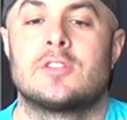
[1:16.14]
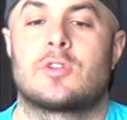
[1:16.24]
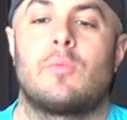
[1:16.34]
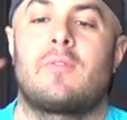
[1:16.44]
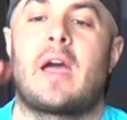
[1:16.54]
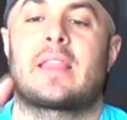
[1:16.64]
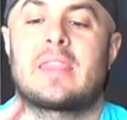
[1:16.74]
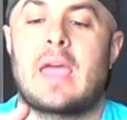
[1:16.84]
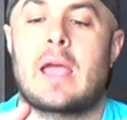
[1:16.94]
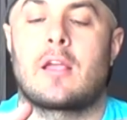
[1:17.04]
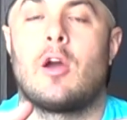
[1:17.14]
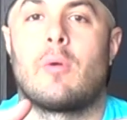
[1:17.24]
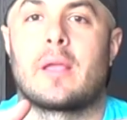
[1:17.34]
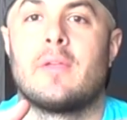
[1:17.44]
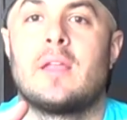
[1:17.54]
So we've got that
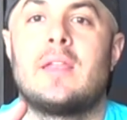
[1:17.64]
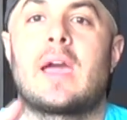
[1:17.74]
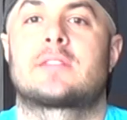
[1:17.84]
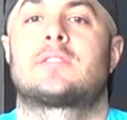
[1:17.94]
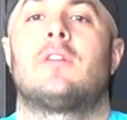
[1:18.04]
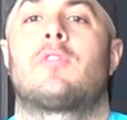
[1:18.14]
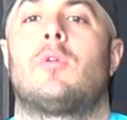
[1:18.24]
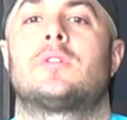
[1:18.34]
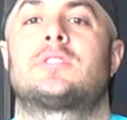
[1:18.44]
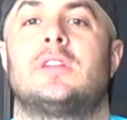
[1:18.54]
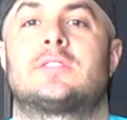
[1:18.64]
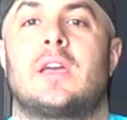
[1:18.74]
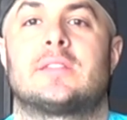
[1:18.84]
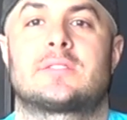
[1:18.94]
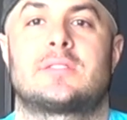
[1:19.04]
going. Next, of course, it's
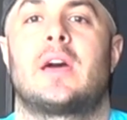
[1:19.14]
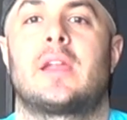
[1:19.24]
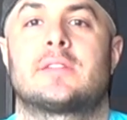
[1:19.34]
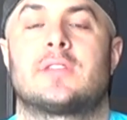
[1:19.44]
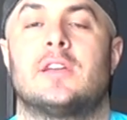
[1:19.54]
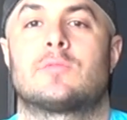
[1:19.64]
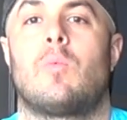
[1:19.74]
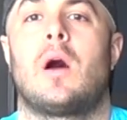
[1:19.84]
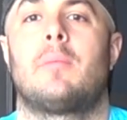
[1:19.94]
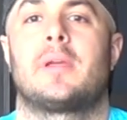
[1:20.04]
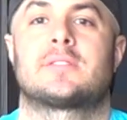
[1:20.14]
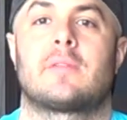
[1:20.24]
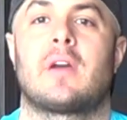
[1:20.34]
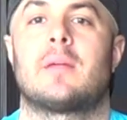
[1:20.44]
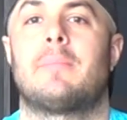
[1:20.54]
aesthetics as well because
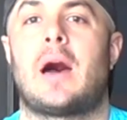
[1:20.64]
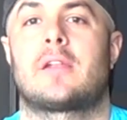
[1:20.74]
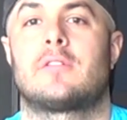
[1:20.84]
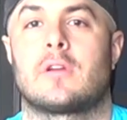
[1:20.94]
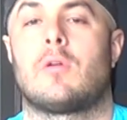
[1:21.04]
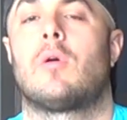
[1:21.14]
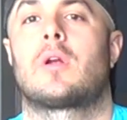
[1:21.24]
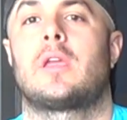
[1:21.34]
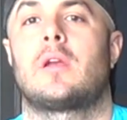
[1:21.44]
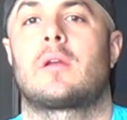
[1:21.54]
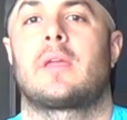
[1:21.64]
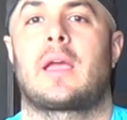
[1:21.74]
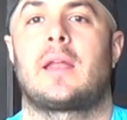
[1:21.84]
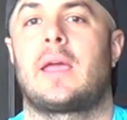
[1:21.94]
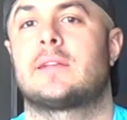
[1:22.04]
I've got a modern decor here
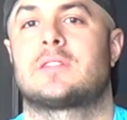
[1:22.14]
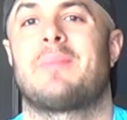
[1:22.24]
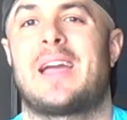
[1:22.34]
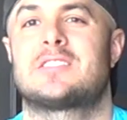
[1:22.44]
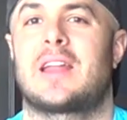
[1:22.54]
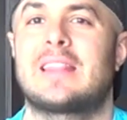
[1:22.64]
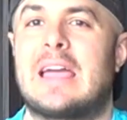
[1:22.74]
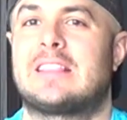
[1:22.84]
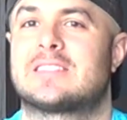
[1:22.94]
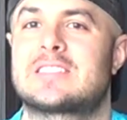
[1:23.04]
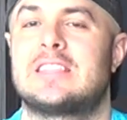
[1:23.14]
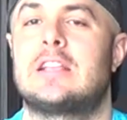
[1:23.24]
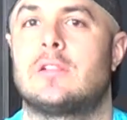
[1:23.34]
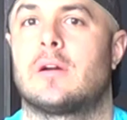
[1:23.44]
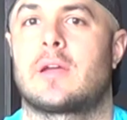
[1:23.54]
that kind of has to match. And I like the
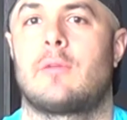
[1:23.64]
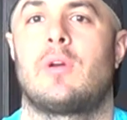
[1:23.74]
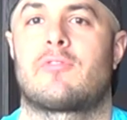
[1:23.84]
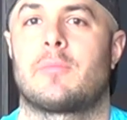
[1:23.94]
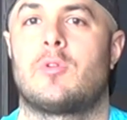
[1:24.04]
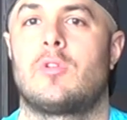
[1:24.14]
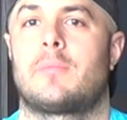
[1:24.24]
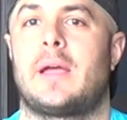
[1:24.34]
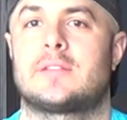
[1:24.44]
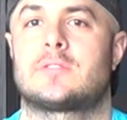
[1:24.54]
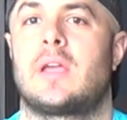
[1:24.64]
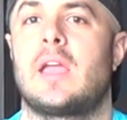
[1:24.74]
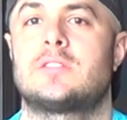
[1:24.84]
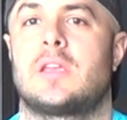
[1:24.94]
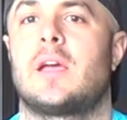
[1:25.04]
sleek look. I went from Cooler Master
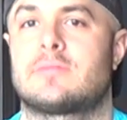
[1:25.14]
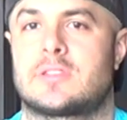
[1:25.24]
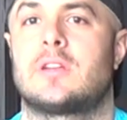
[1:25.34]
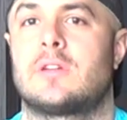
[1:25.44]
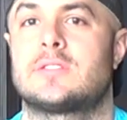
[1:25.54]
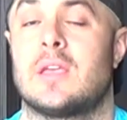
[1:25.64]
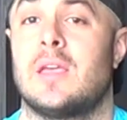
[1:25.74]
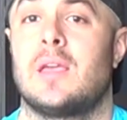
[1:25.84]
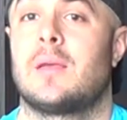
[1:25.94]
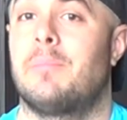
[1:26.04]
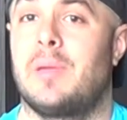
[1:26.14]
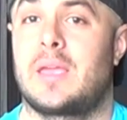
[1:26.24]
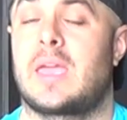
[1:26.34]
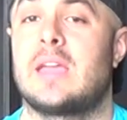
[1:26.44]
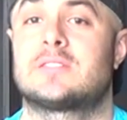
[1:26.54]
HAF series,
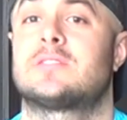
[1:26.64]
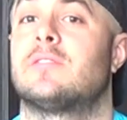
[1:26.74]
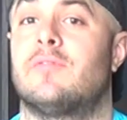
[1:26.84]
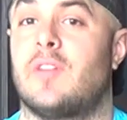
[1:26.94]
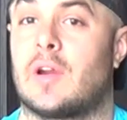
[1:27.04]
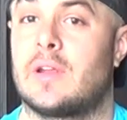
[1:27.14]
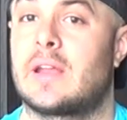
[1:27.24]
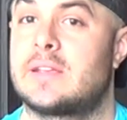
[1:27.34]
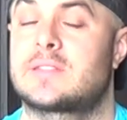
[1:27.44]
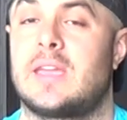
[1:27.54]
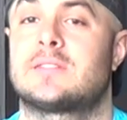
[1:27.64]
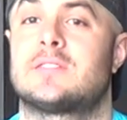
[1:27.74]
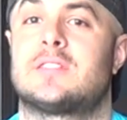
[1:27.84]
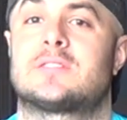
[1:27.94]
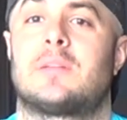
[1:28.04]
big cases, very nice
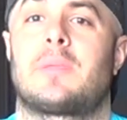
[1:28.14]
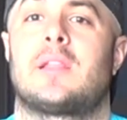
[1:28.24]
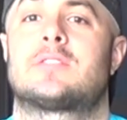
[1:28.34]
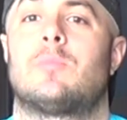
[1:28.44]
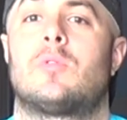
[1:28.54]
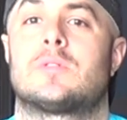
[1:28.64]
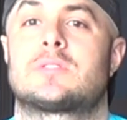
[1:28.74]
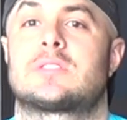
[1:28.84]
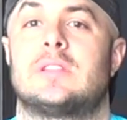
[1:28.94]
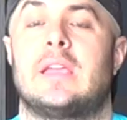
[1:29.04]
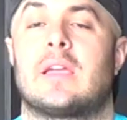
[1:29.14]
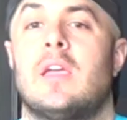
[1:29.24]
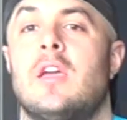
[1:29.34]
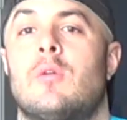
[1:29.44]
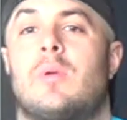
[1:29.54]
cases, to something that's more sleek.
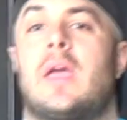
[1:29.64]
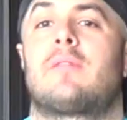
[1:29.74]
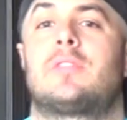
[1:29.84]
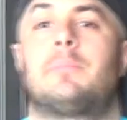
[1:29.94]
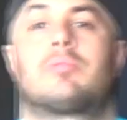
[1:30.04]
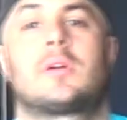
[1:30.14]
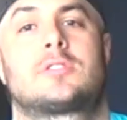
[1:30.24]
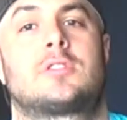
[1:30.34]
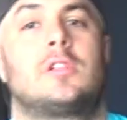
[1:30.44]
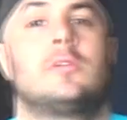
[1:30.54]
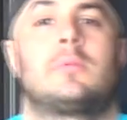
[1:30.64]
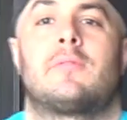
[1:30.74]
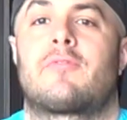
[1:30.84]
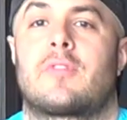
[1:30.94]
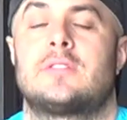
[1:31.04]
We have the brushed
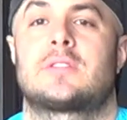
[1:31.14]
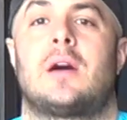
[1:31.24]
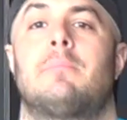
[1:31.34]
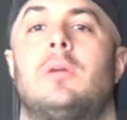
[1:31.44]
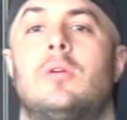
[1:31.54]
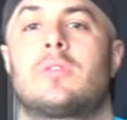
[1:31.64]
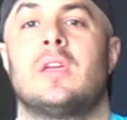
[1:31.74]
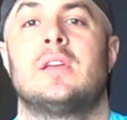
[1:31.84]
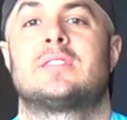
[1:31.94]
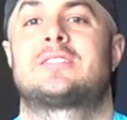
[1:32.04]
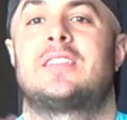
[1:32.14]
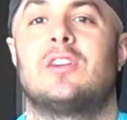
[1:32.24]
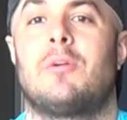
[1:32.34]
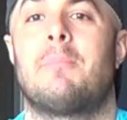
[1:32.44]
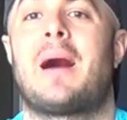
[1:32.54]
aluminum fronts on both,
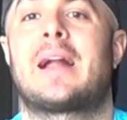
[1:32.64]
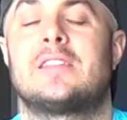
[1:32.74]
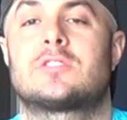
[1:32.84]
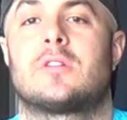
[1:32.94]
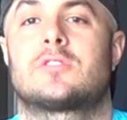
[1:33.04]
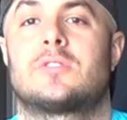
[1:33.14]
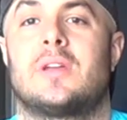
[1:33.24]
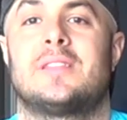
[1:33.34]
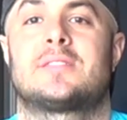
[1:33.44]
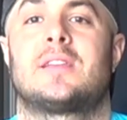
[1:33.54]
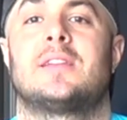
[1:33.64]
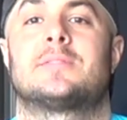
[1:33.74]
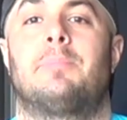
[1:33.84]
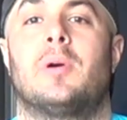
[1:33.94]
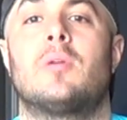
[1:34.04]
steel body structure, and this thing
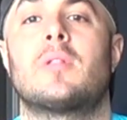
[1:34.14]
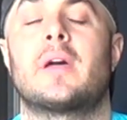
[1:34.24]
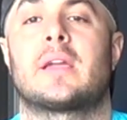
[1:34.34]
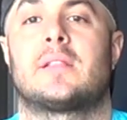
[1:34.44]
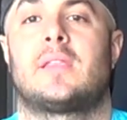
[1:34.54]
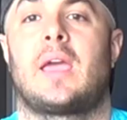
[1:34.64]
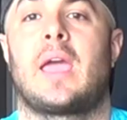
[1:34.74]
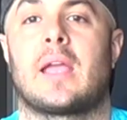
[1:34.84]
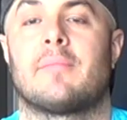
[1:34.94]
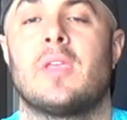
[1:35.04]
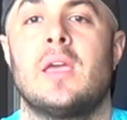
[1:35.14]
is built like a tank.